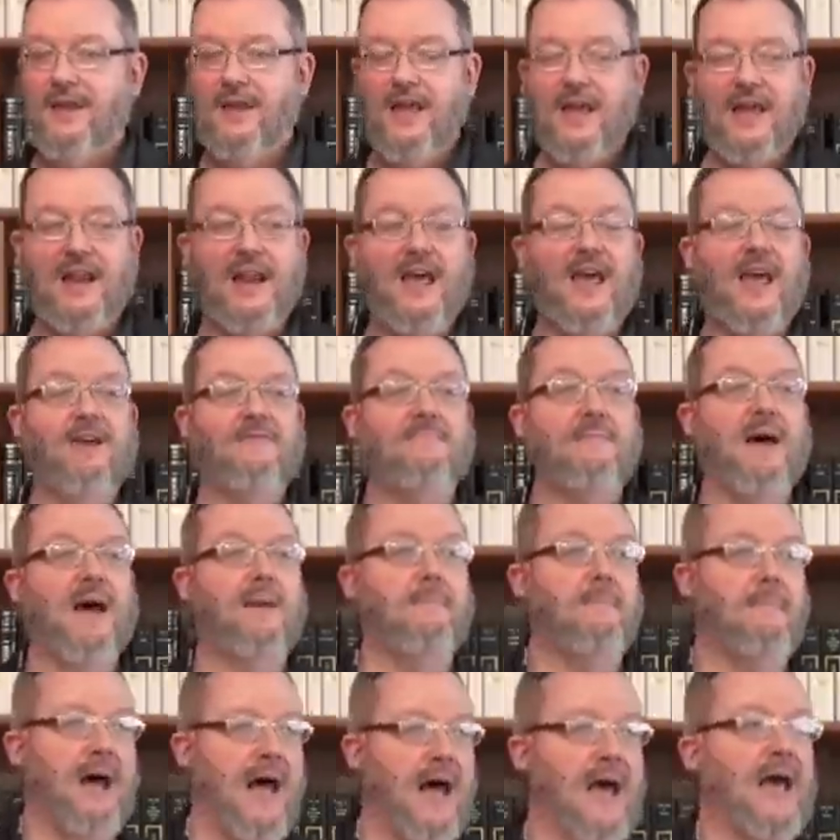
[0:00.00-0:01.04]
and have my
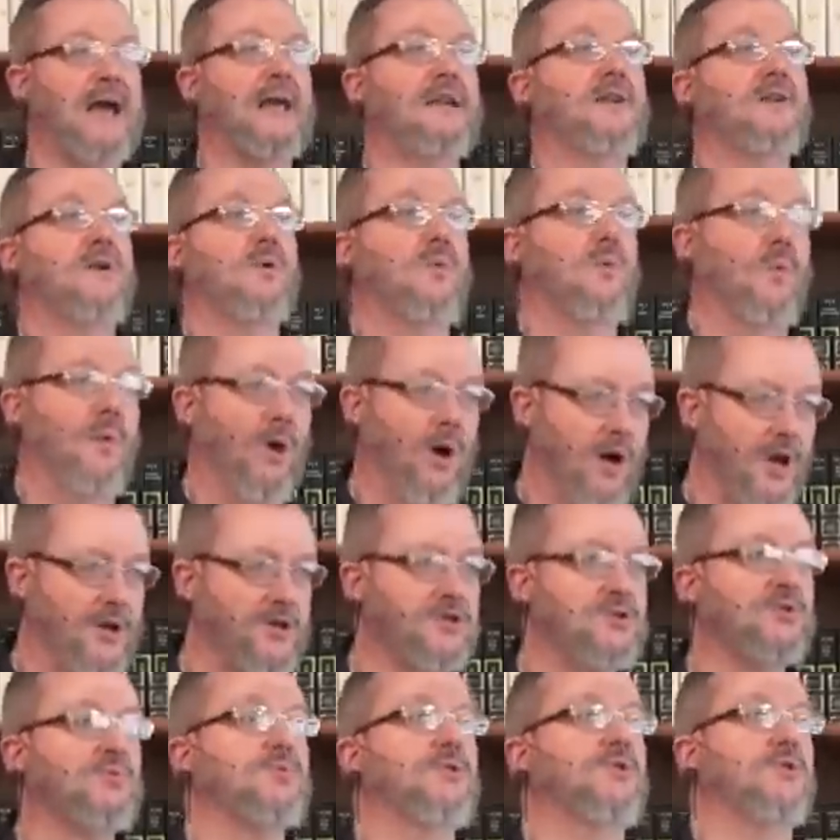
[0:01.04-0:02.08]
mind
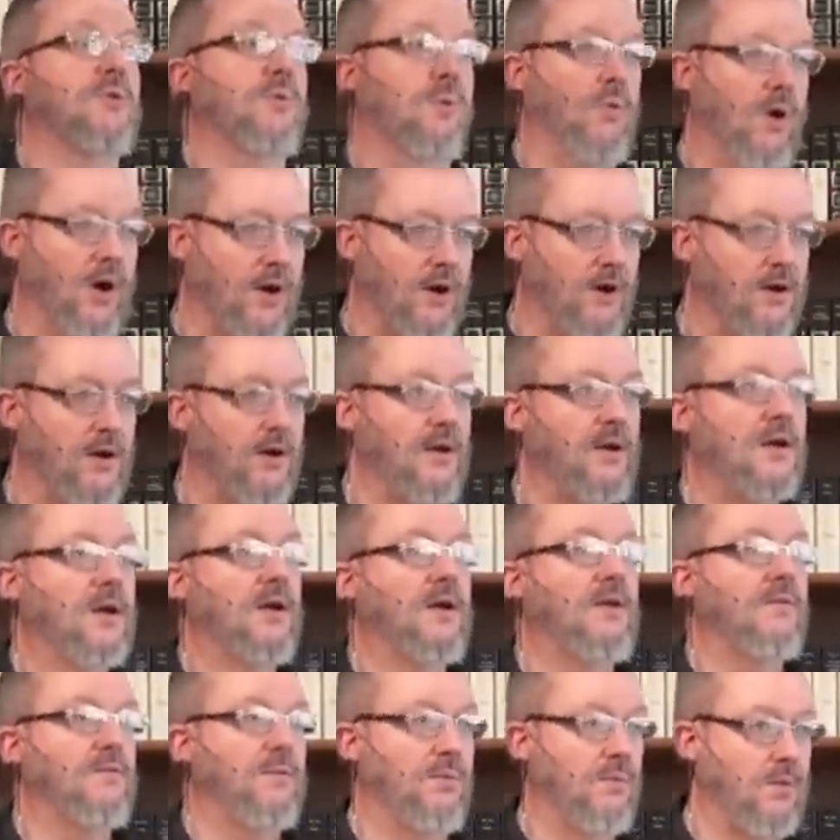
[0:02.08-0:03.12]
washed with the water
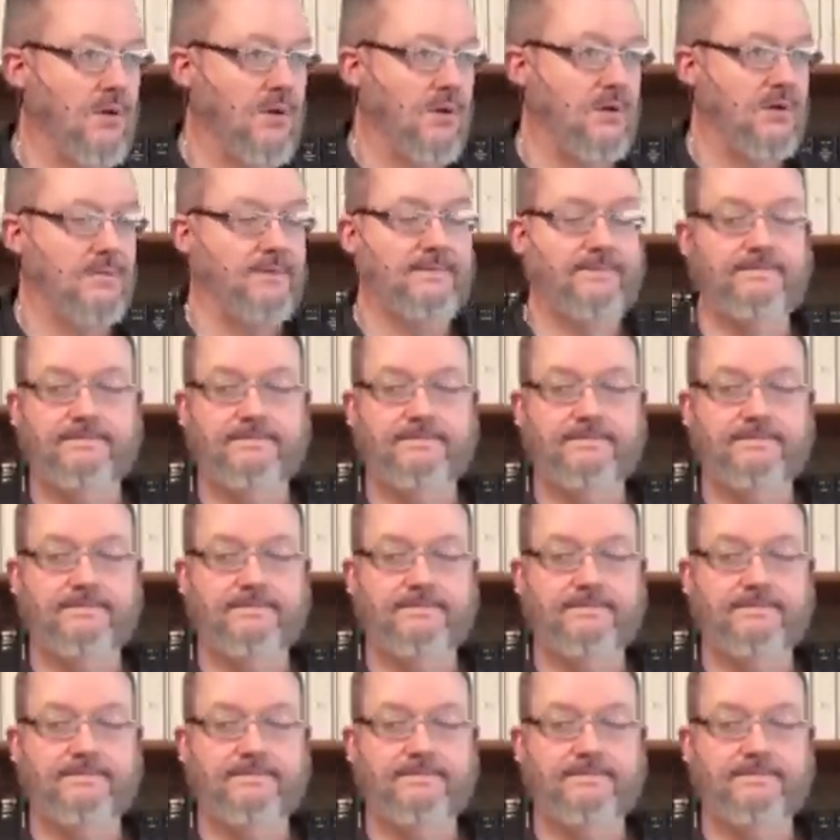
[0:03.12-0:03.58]
of the Word